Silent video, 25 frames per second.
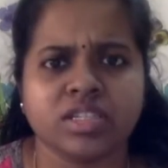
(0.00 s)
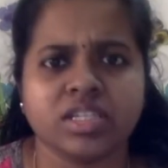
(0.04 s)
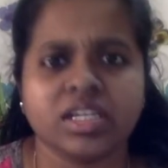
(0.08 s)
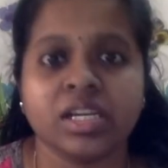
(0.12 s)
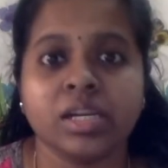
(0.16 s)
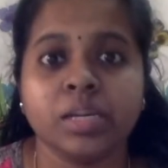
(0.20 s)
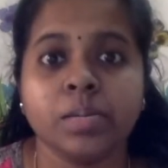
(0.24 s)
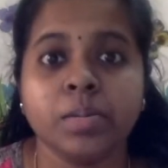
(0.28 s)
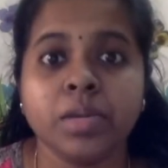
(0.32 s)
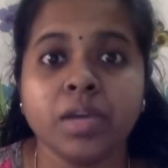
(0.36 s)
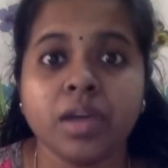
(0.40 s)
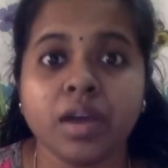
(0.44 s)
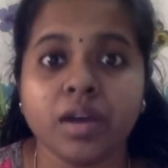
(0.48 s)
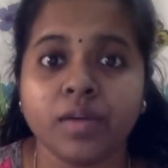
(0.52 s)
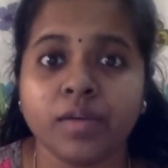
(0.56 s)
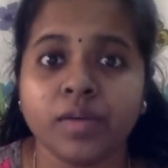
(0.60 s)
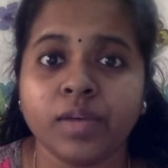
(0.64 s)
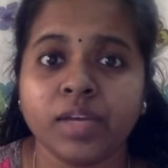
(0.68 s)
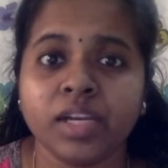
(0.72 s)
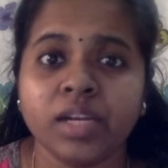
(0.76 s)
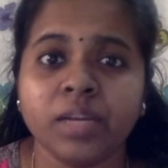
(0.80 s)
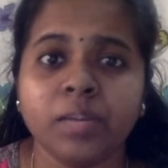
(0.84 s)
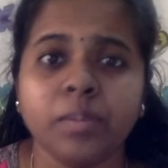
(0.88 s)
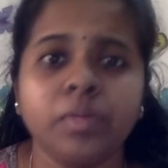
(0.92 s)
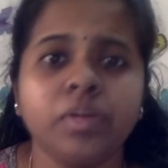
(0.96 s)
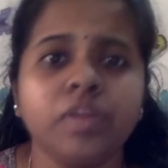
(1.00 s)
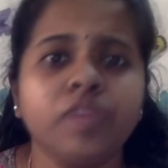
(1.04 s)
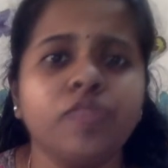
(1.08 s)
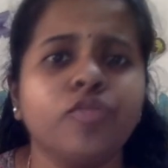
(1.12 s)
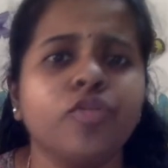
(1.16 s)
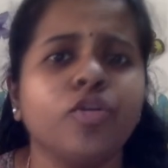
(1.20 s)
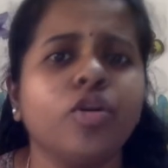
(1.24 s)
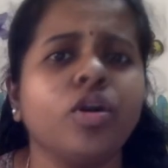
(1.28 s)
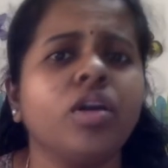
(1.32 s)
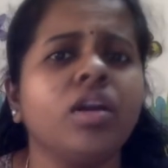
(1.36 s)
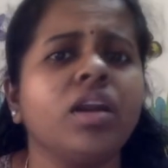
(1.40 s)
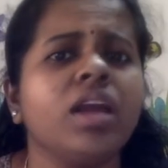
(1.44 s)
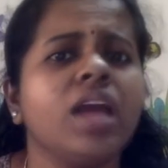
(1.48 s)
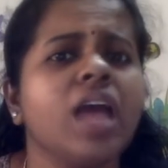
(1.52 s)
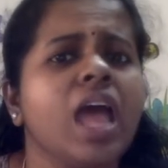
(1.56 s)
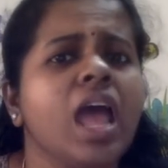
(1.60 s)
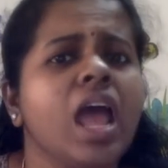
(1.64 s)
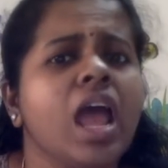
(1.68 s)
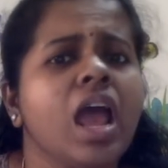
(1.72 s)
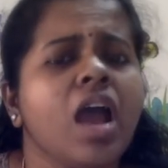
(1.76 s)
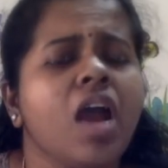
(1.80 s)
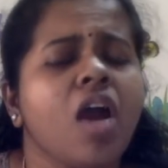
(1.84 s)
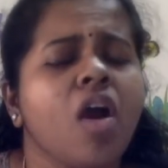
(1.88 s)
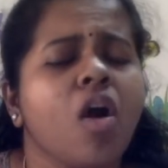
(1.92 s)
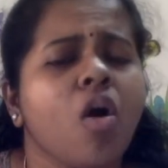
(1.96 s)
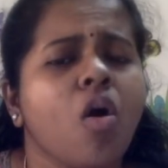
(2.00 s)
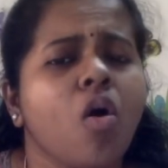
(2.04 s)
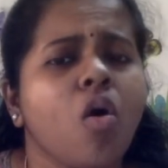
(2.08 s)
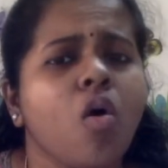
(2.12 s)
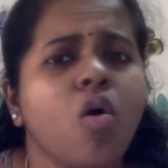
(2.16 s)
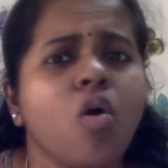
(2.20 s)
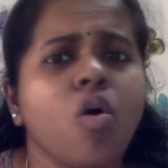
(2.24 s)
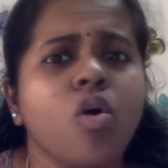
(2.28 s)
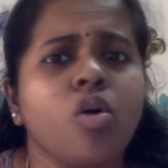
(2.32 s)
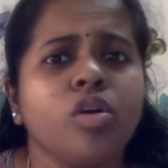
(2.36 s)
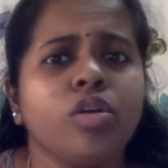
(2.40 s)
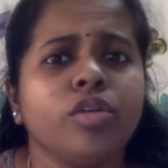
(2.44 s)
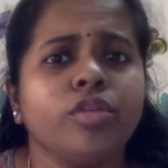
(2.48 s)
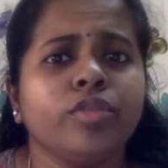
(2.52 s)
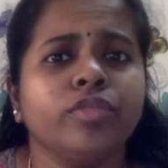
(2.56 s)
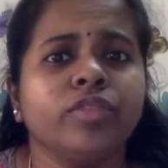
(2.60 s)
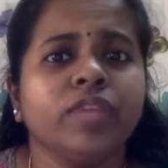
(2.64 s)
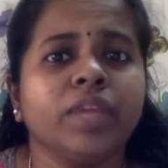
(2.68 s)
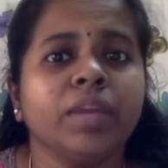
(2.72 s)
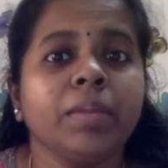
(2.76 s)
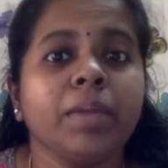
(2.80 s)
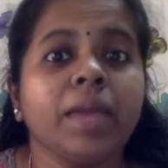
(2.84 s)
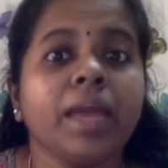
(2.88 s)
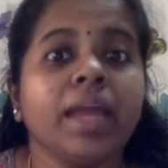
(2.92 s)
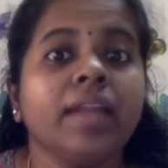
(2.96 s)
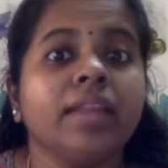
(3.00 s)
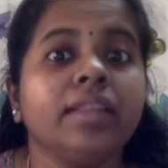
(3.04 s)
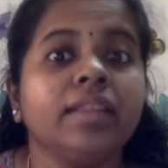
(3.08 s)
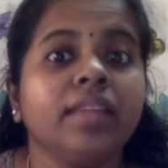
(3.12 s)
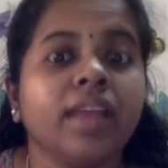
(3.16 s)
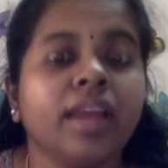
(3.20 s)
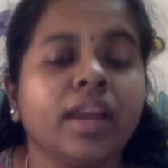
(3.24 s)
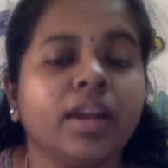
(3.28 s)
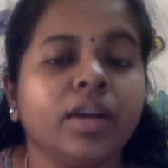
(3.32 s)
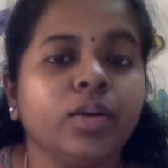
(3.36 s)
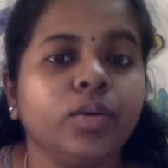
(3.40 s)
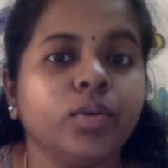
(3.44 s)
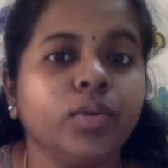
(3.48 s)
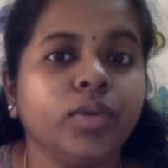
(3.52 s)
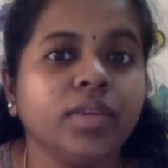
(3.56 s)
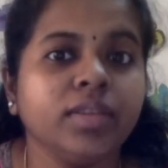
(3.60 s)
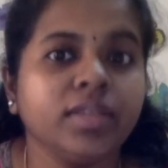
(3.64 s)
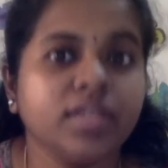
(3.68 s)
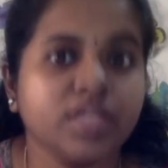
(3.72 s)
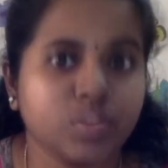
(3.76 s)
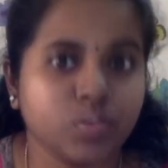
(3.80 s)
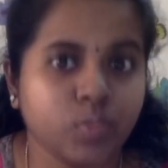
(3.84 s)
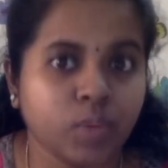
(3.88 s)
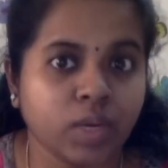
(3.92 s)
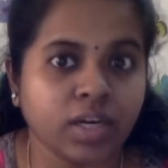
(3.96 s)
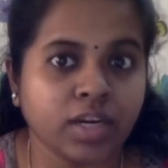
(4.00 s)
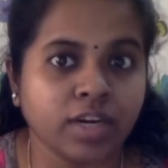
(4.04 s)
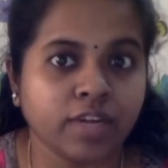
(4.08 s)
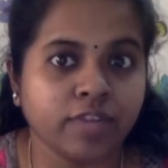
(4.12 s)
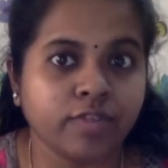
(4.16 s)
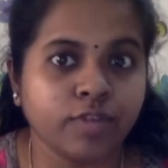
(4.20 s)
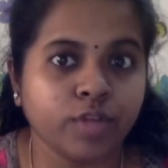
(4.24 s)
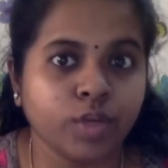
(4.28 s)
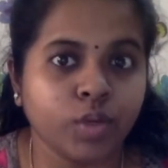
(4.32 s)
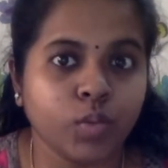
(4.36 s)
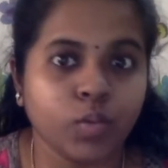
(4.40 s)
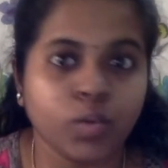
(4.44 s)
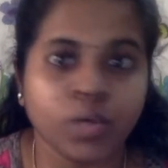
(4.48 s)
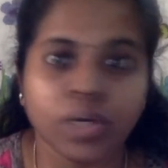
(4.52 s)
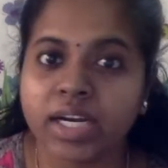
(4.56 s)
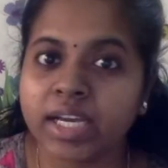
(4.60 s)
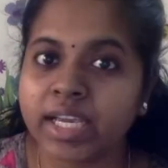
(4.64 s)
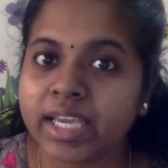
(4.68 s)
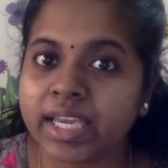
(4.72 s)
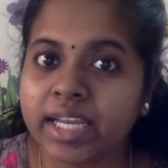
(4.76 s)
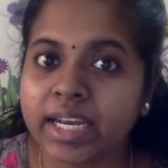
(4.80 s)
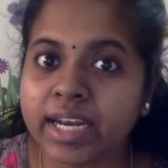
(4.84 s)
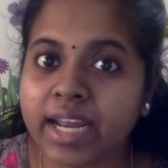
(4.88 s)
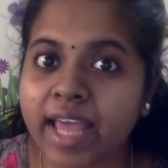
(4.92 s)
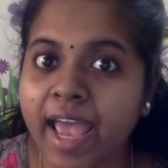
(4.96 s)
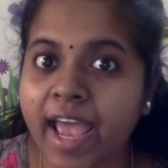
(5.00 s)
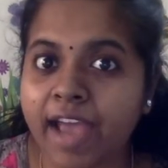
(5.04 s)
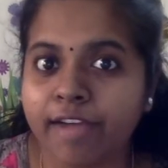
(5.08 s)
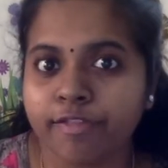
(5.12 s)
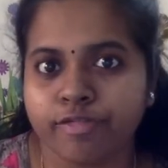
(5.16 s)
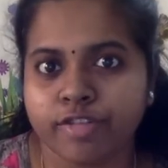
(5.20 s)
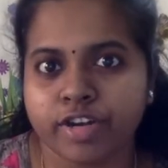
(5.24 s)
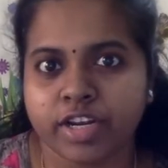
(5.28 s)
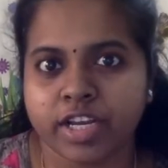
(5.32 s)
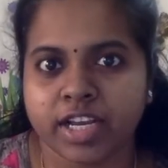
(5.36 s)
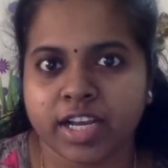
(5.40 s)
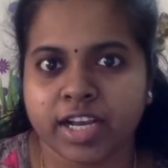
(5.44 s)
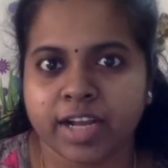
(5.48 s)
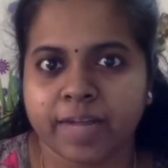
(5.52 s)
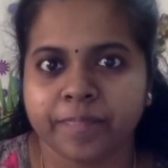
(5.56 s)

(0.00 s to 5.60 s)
It will be available for all of them, and they are doing this wonderful work in Africa.